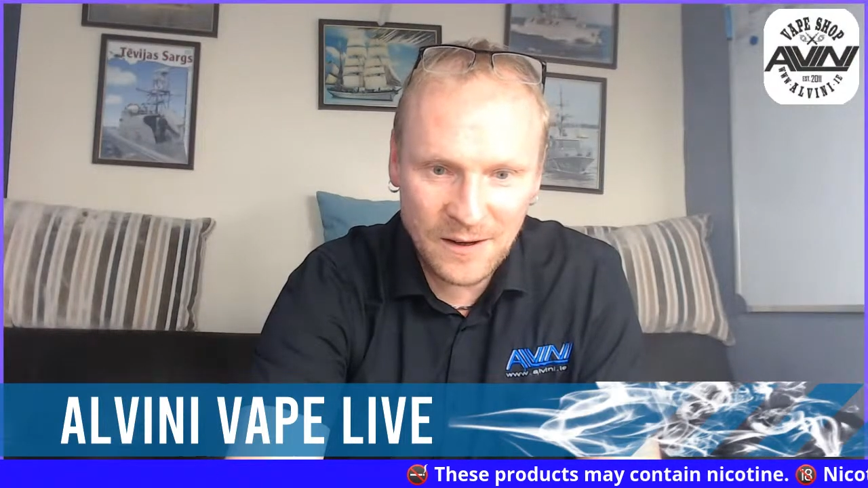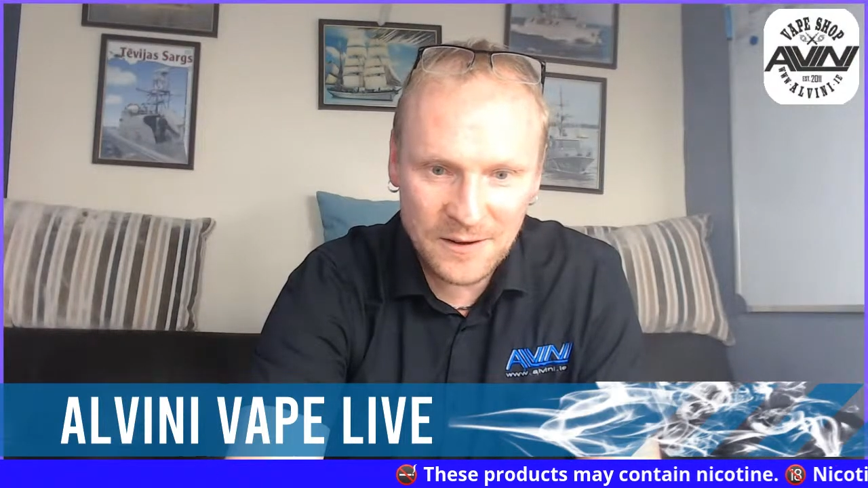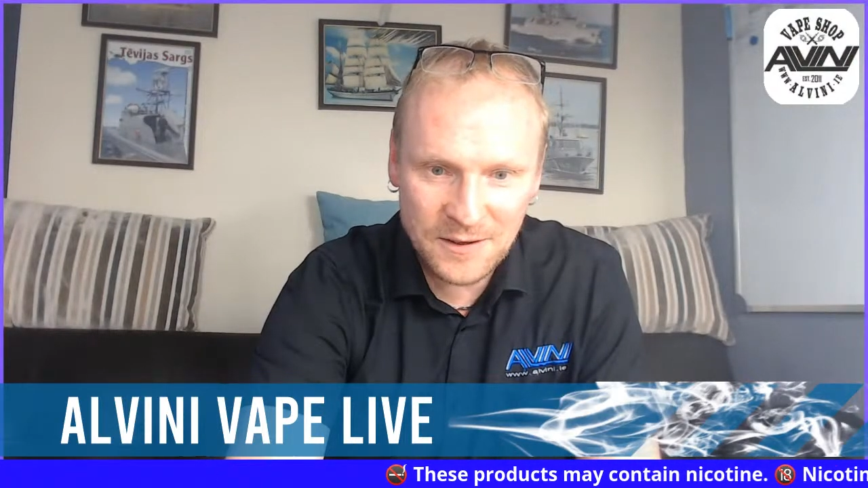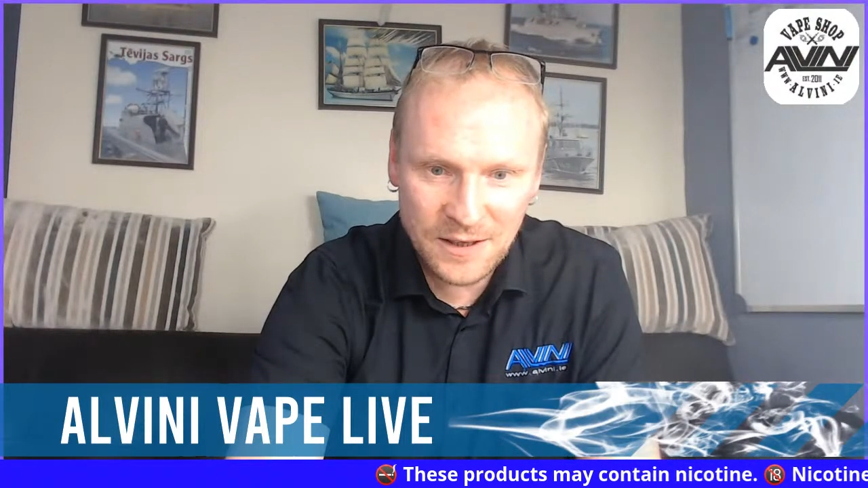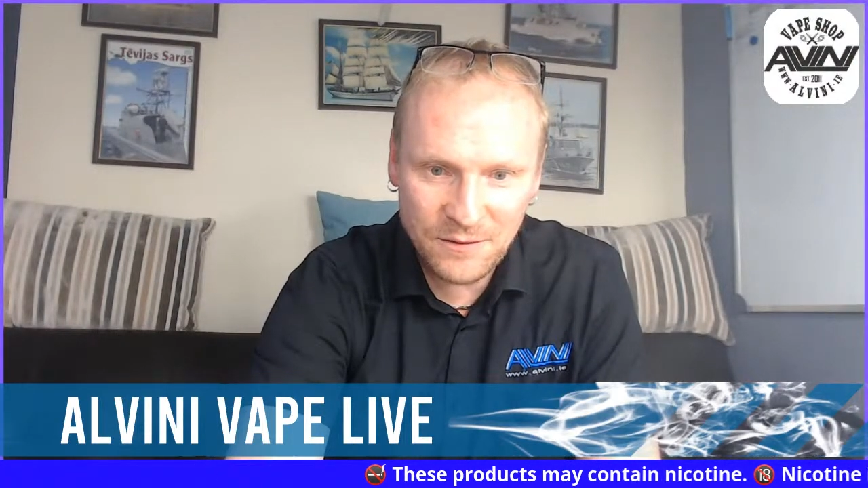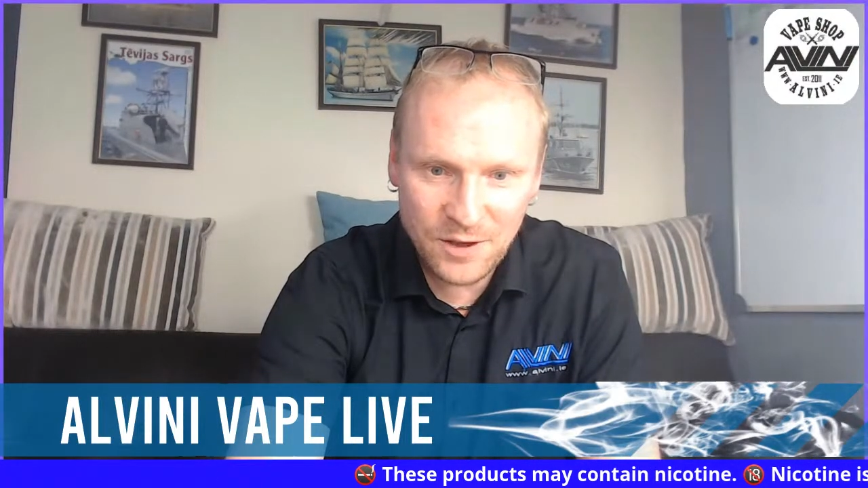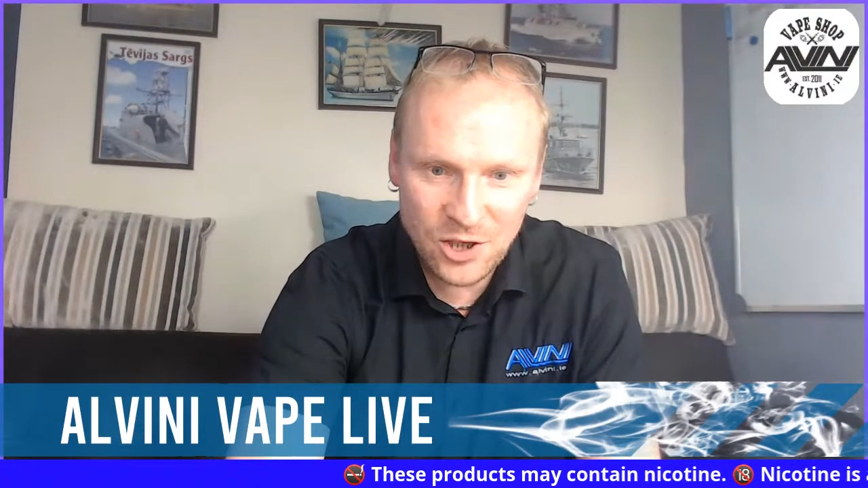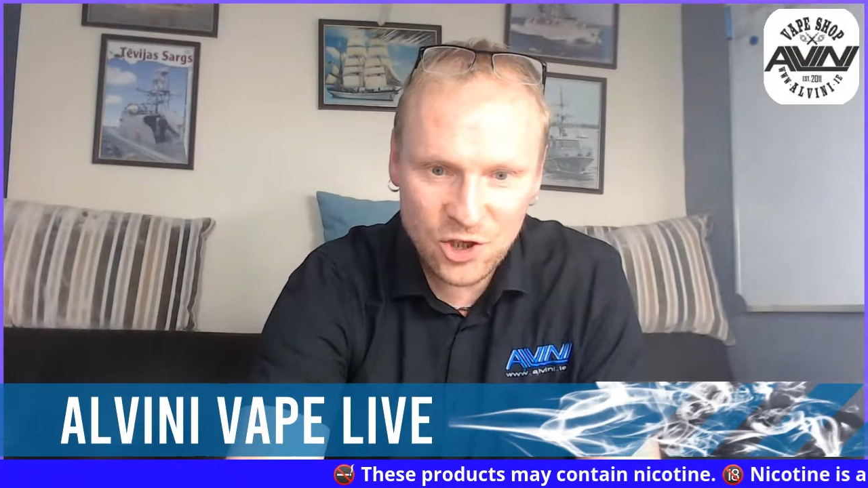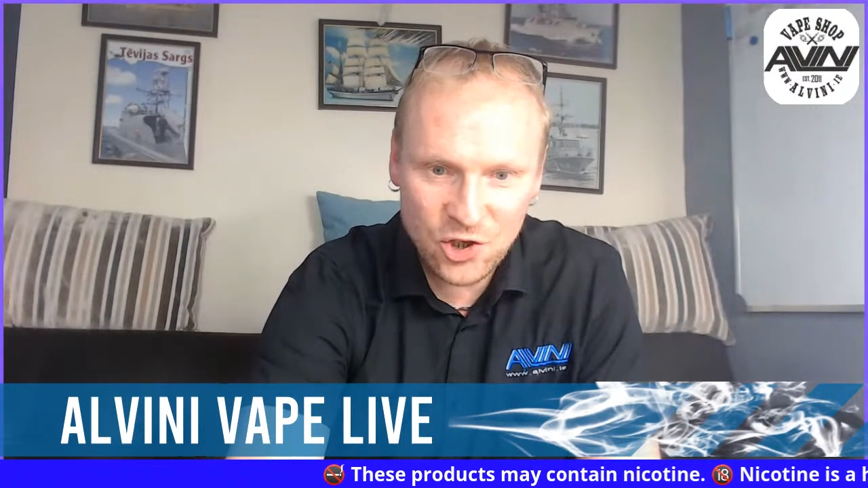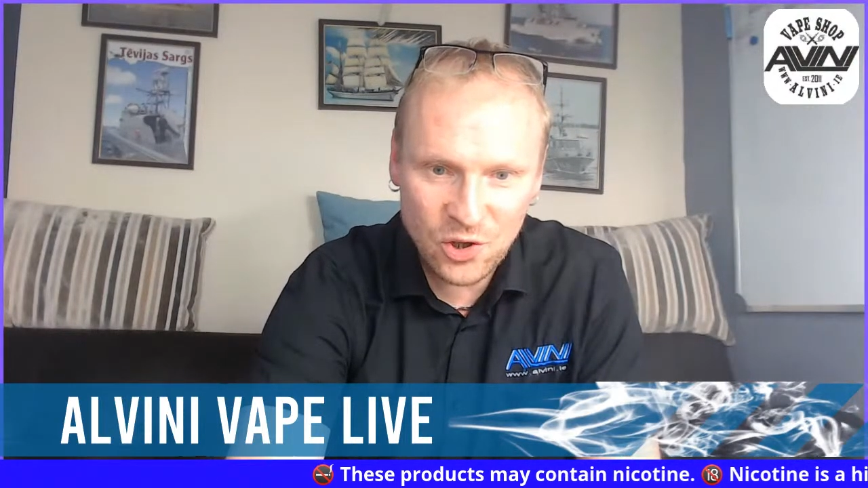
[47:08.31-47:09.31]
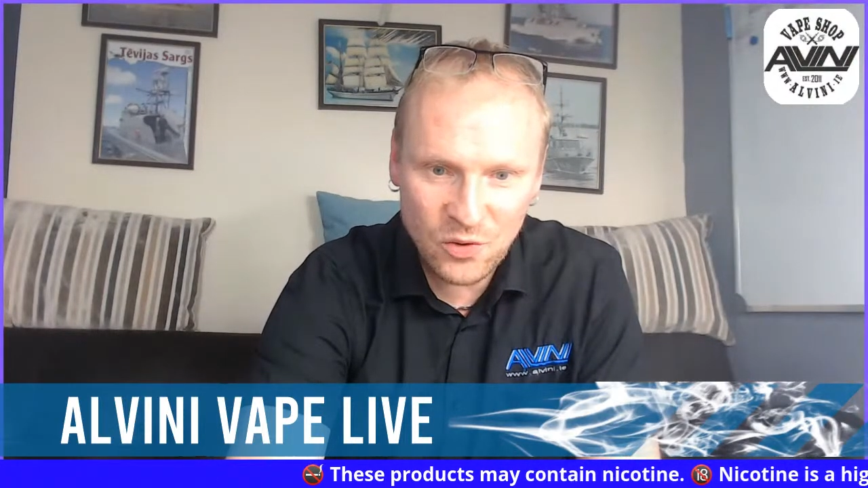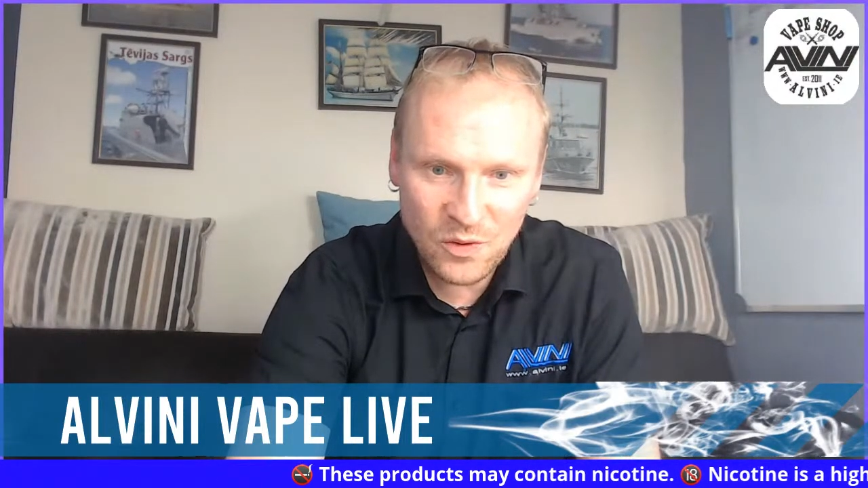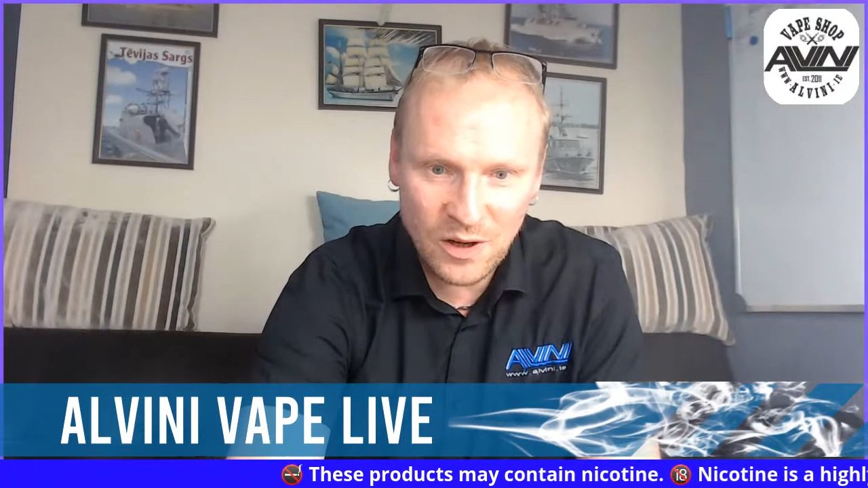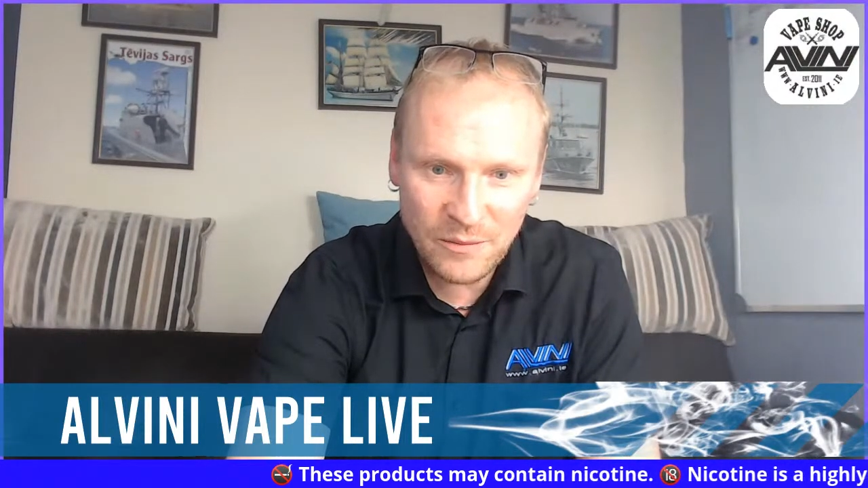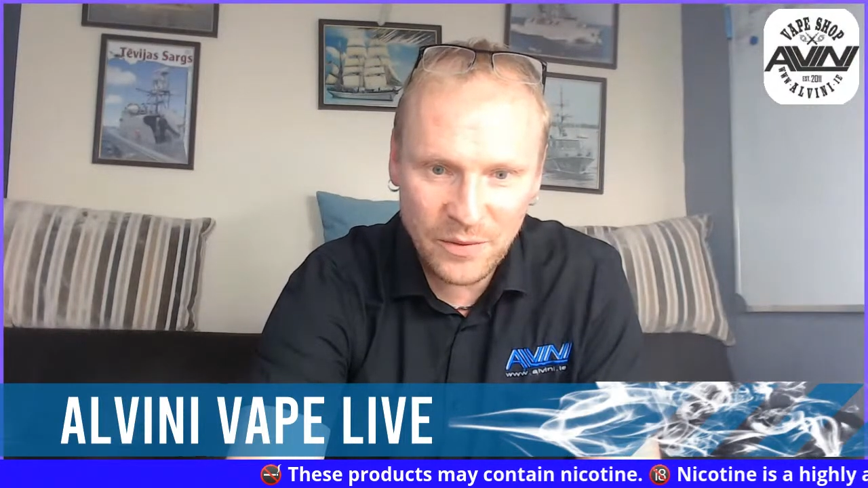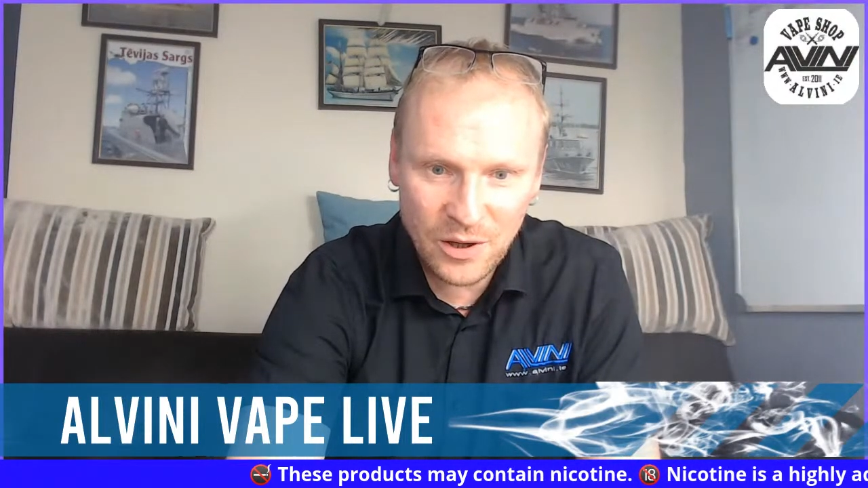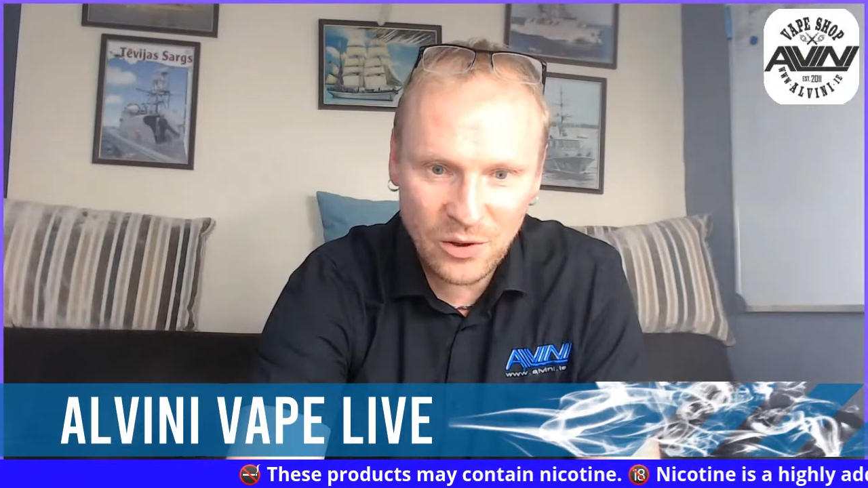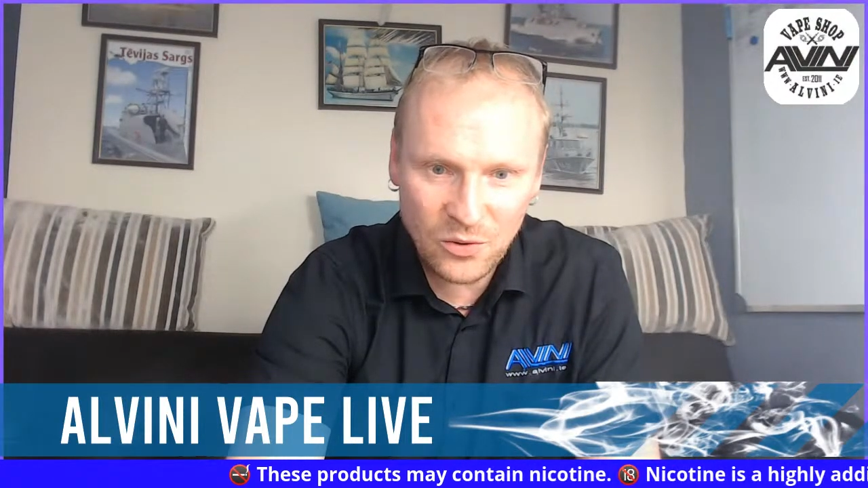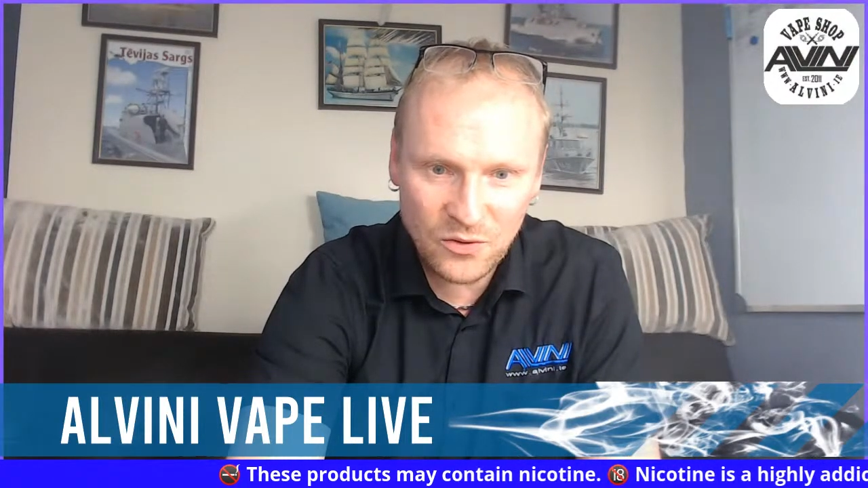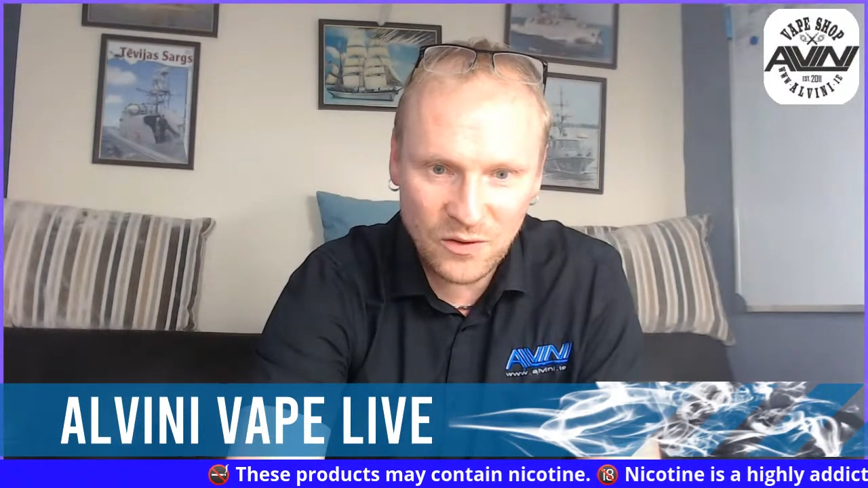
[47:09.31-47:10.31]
TV show about.